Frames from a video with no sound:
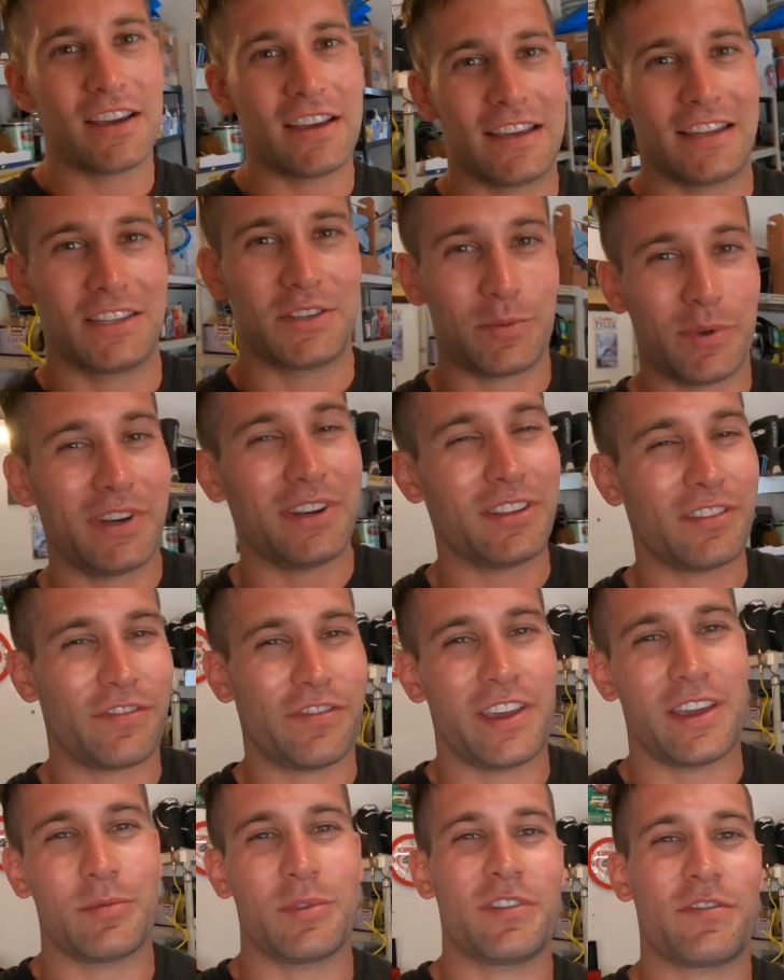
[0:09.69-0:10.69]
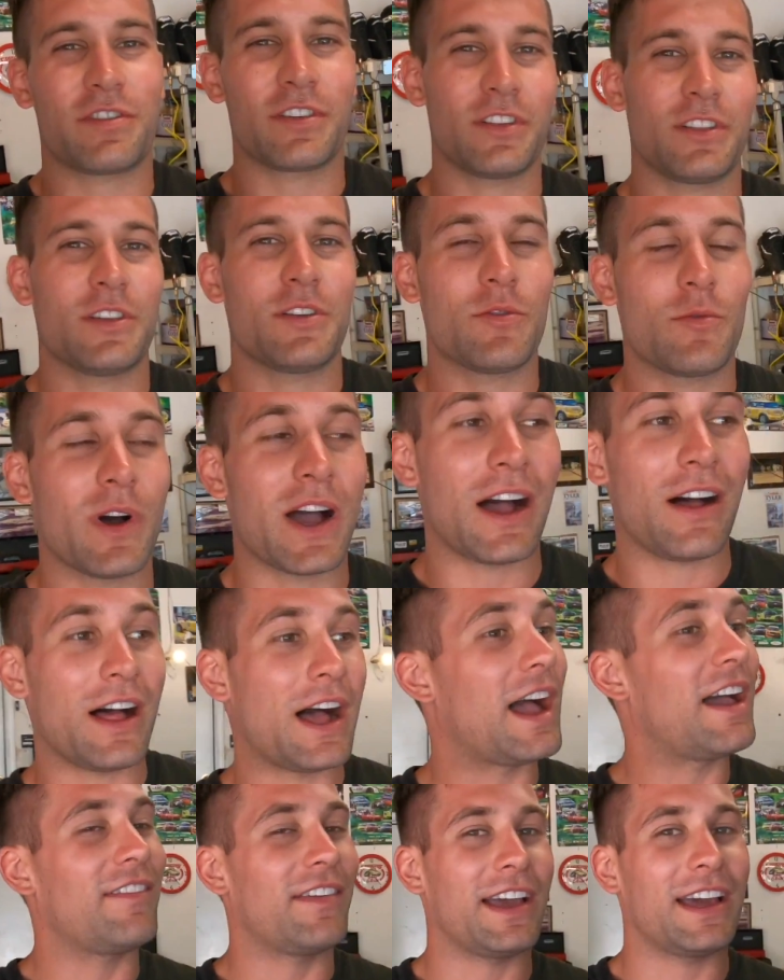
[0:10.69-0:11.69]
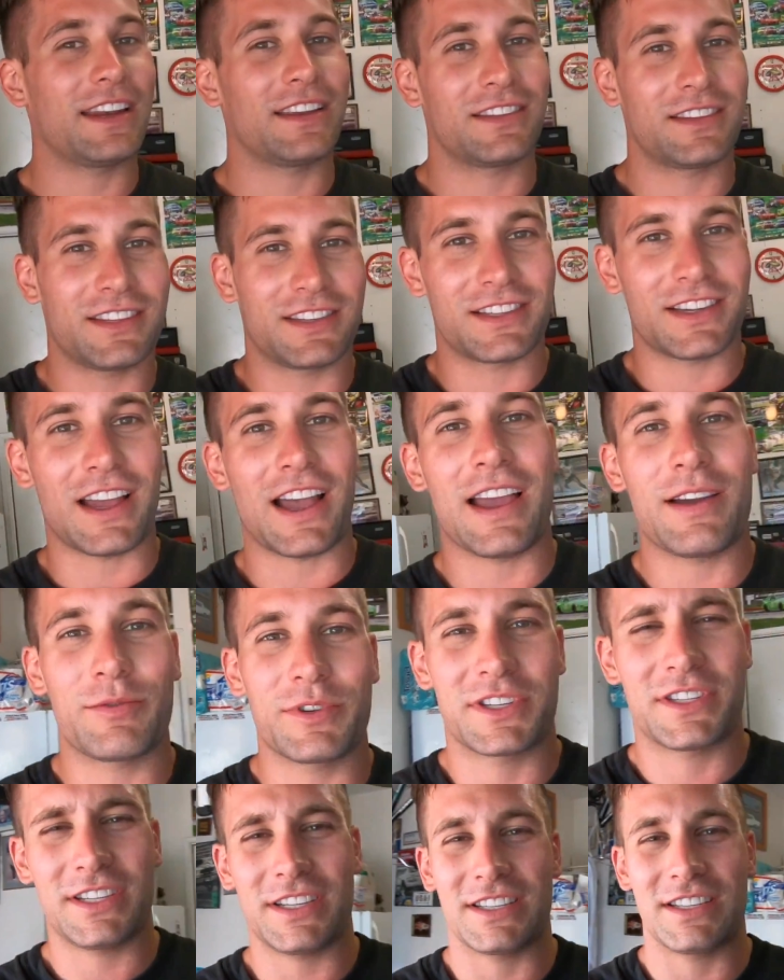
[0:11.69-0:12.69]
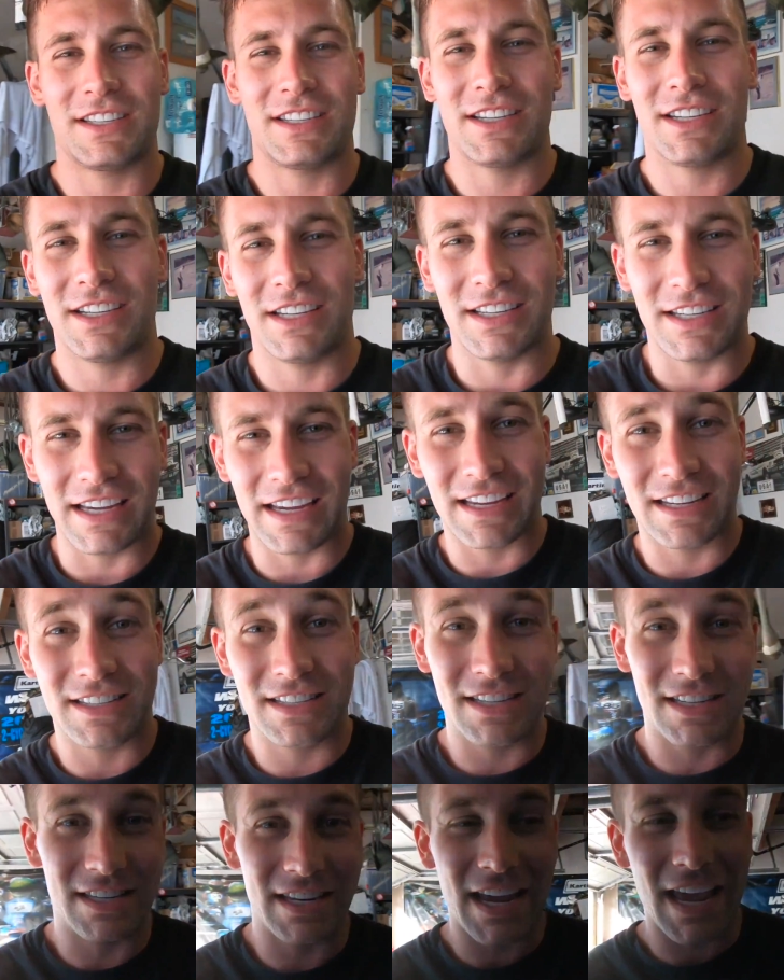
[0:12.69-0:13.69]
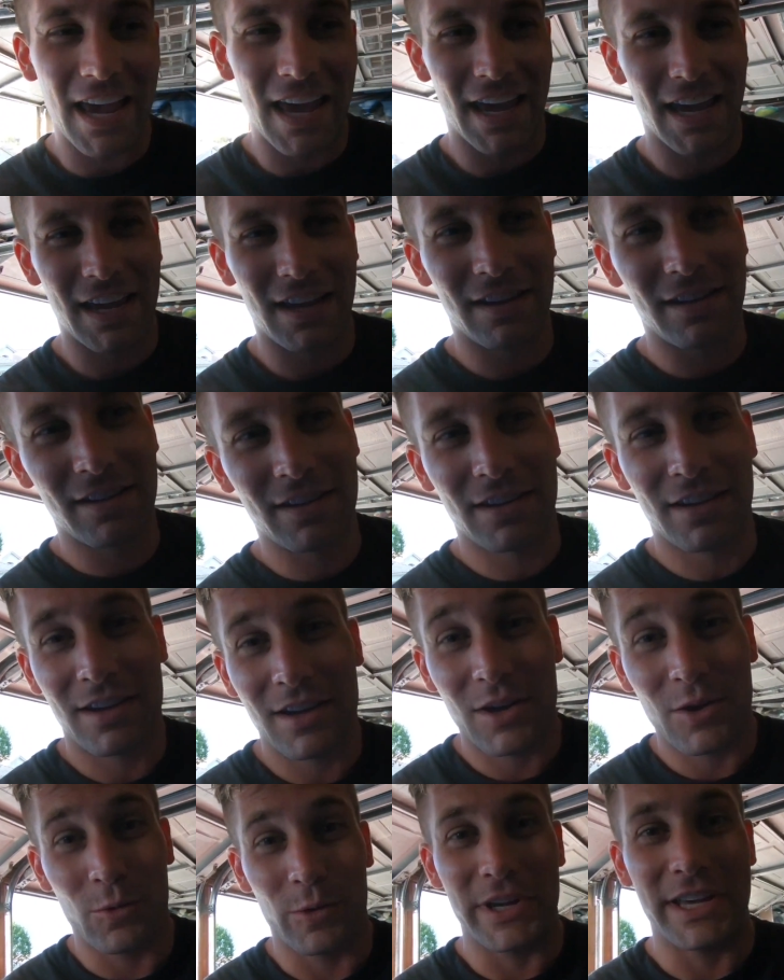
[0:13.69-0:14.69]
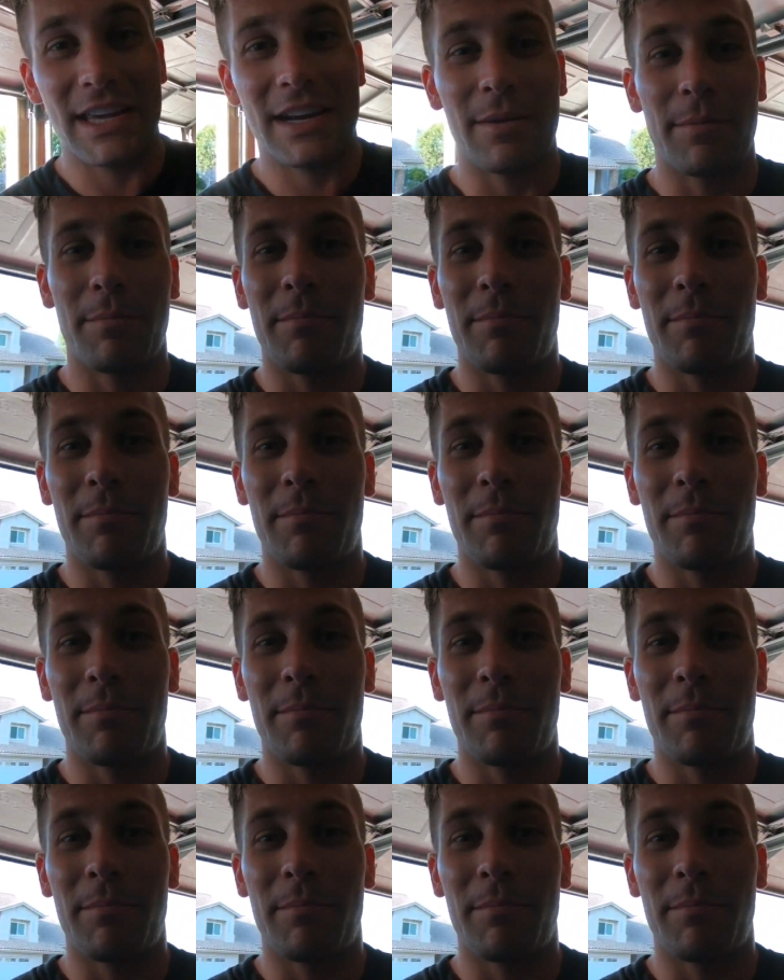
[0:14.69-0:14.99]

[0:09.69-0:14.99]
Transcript: It's been in the family for a little while. I've had it since I was 16, and today we hit a